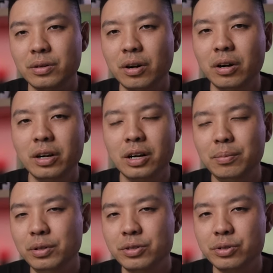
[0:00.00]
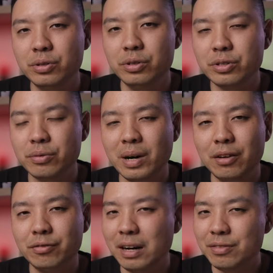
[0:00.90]
There are a couple of scooters
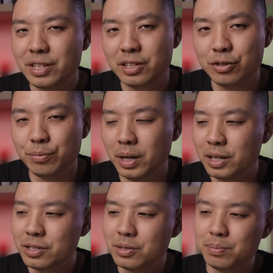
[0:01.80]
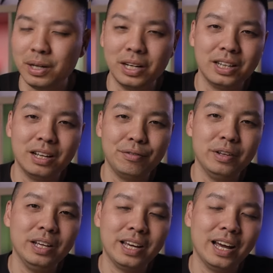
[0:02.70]
around $500-$600 bucks, but it
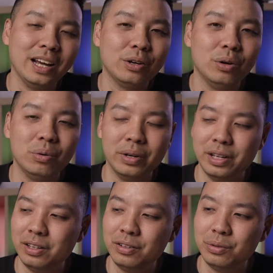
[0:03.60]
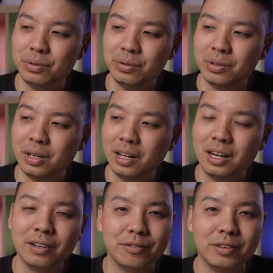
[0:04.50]
definitely can't go into a
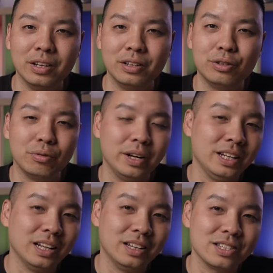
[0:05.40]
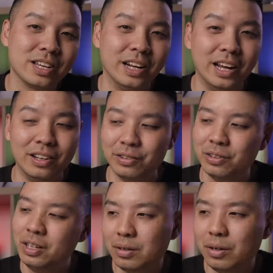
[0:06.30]
lot of the terrain that this can handle.
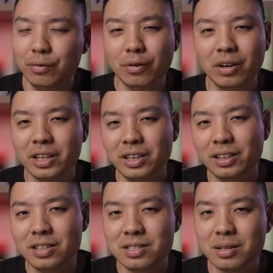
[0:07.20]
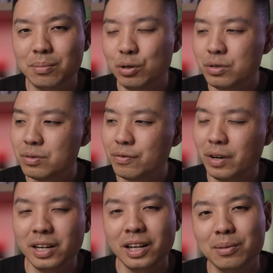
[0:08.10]
Overall, I think this is the most
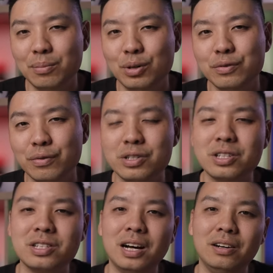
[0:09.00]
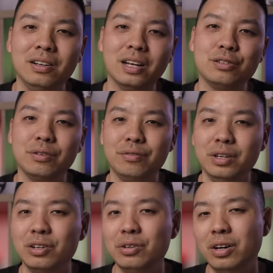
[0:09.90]
fun and the most versatile electric
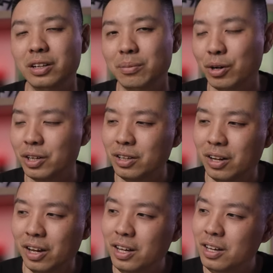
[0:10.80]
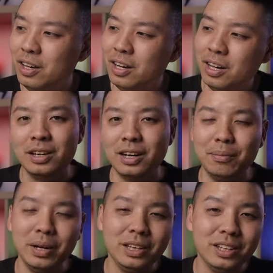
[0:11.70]
vehicle on the market today.
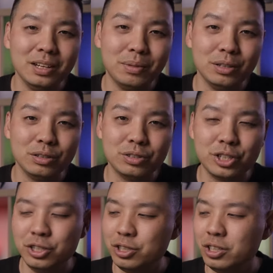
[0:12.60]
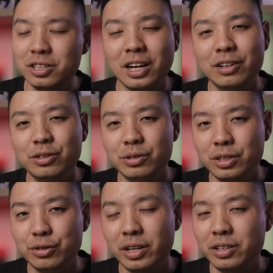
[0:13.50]
I might think about changing the tire to
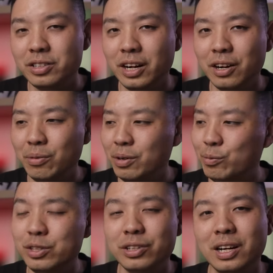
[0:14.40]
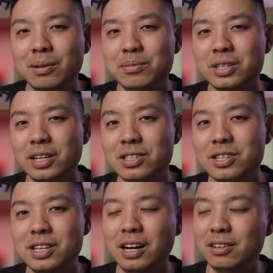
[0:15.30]
a treaded tire when winter comes and
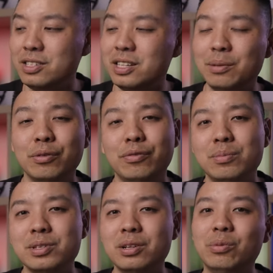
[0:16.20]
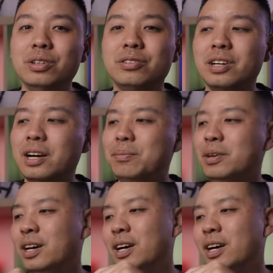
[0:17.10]
see how this thing performs in the winter time.